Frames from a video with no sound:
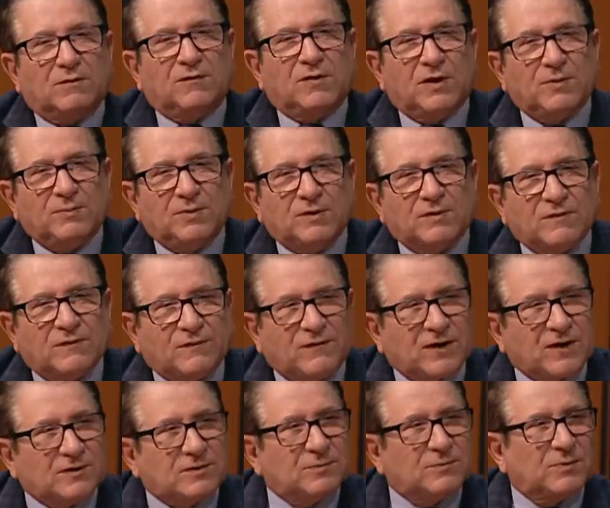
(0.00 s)
they been
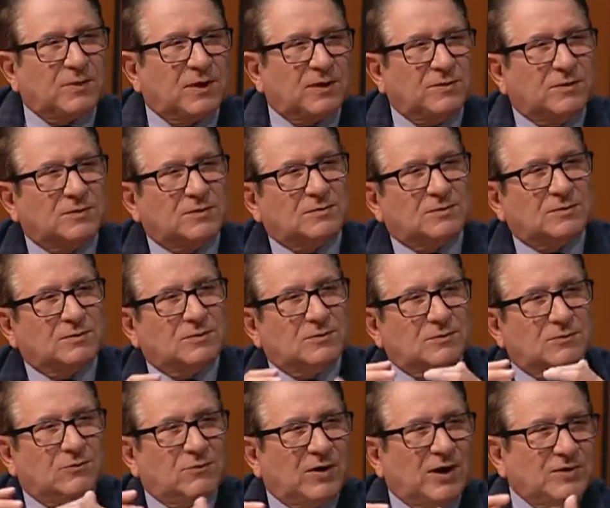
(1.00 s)
affected by this
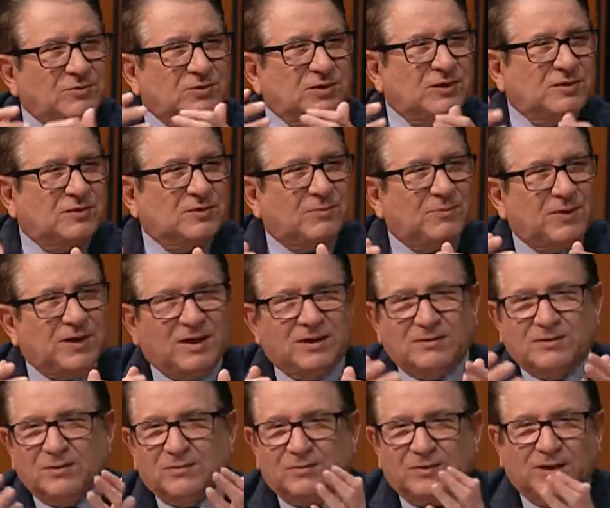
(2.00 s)
raging
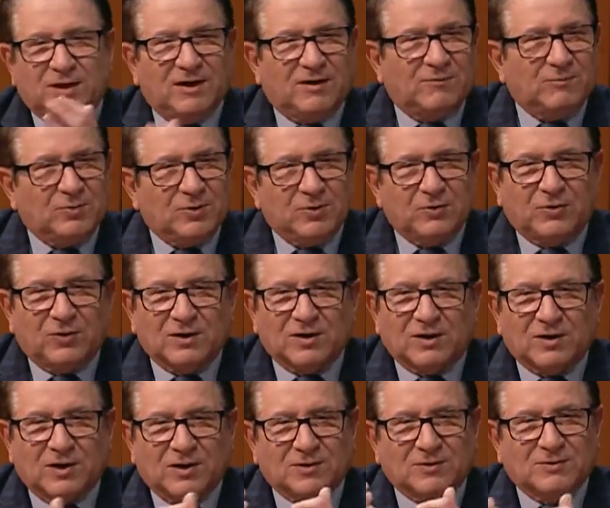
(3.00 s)
debate that we have both in
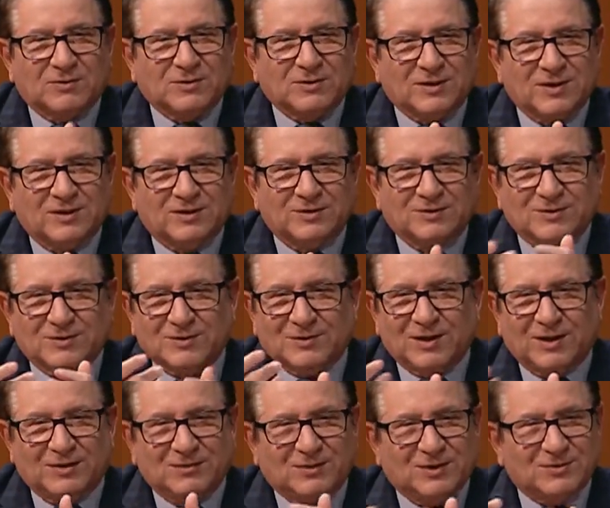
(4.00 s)
Congress and in the
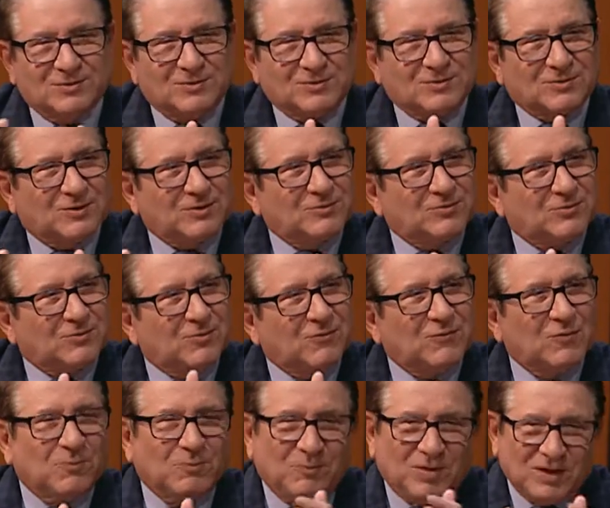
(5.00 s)
state legislature
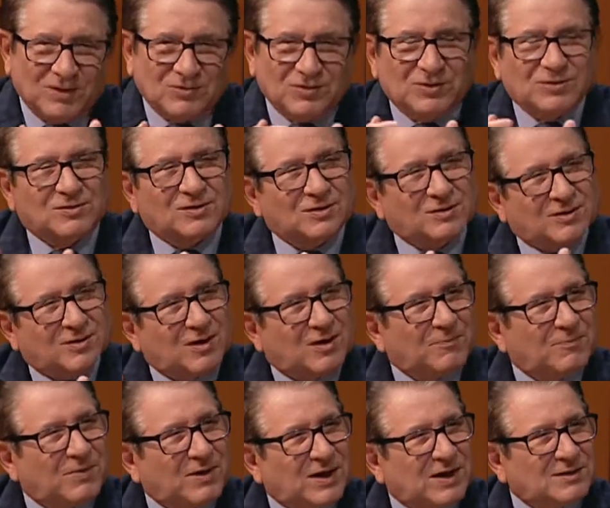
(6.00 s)
over budgets and
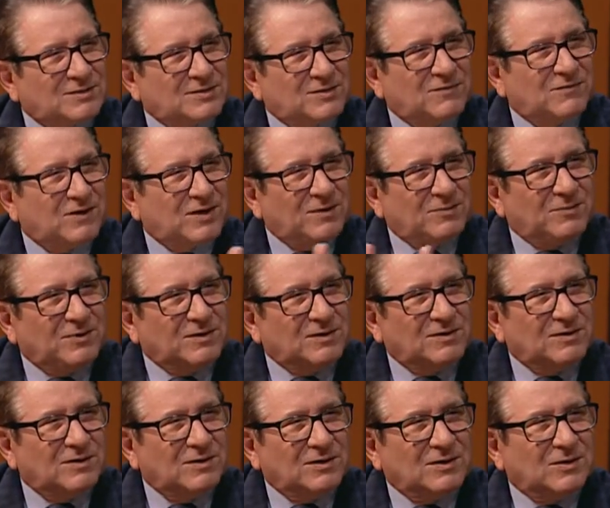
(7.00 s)
cutbacks? Have they
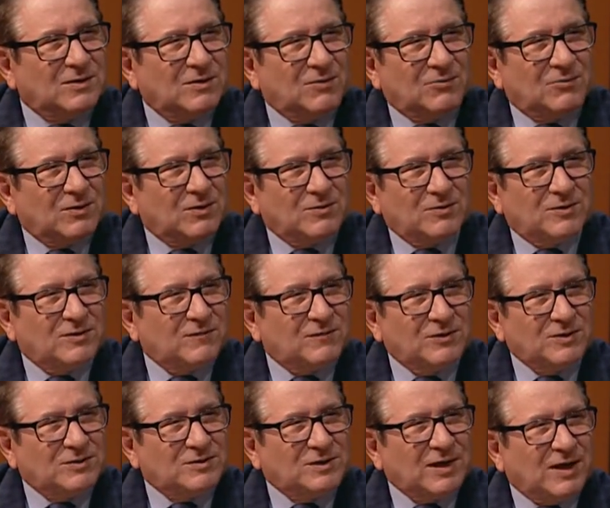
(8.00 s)
been
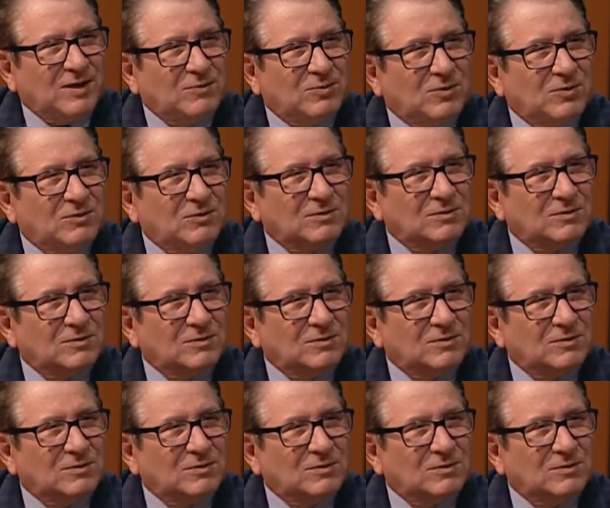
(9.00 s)
relatively stable?